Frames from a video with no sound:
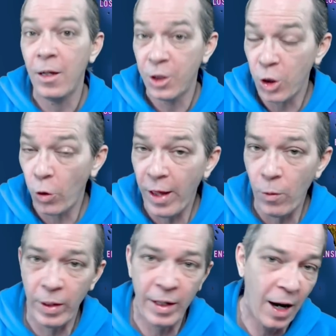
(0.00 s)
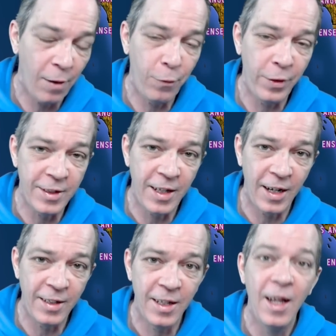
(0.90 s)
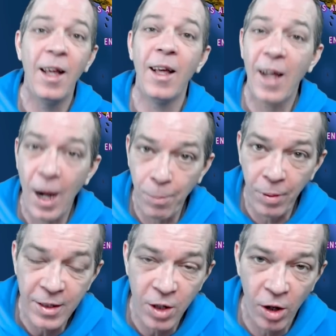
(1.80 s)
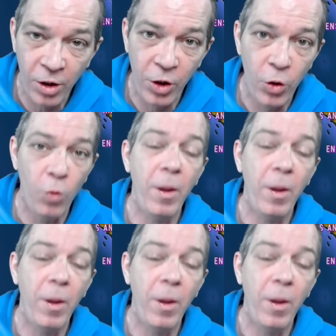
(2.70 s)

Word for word: show that with confidence, guys. God bless all of you.